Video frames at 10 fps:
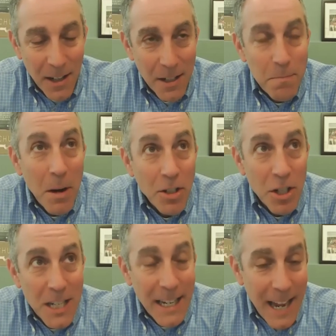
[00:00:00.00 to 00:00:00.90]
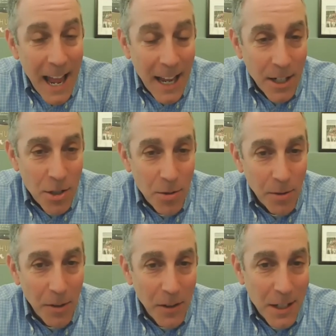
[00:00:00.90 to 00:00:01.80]
as much as he can sort of
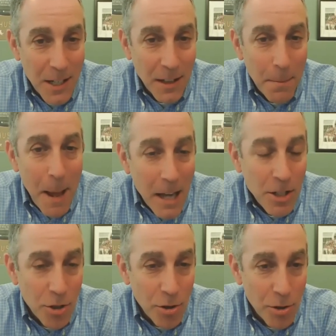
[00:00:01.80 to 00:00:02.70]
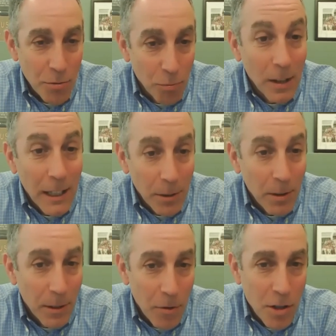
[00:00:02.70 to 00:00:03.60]
the things that the passengers are really
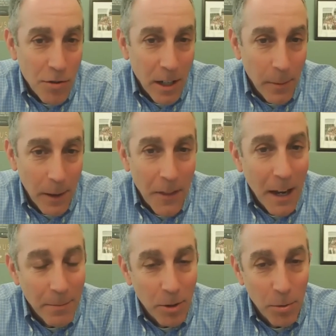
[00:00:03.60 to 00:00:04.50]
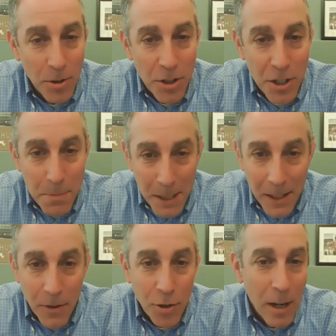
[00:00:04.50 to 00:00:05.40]
really frustrated with. That includes the speed
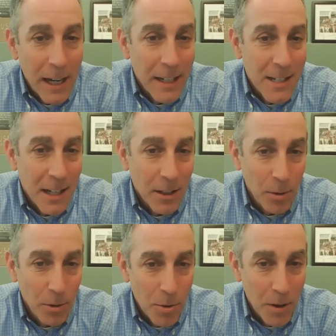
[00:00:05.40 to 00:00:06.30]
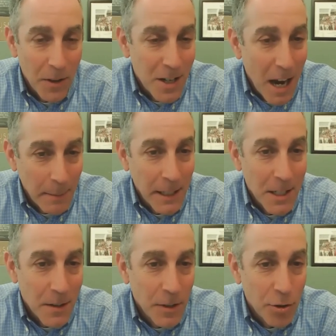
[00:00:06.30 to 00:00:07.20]
of the trains. That includes sort of the
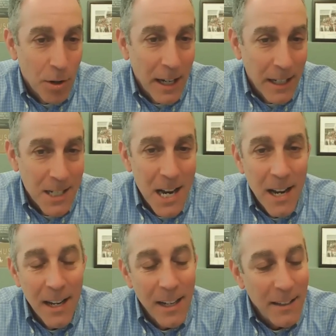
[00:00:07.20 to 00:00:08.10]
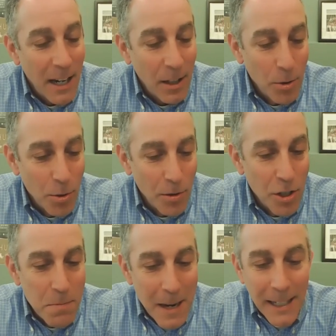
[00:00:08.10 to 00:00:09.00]
timeliness of the trains. That includes sort of
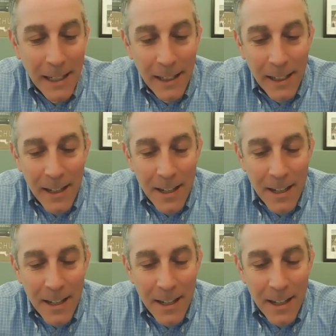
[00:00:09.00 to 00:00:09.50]
just making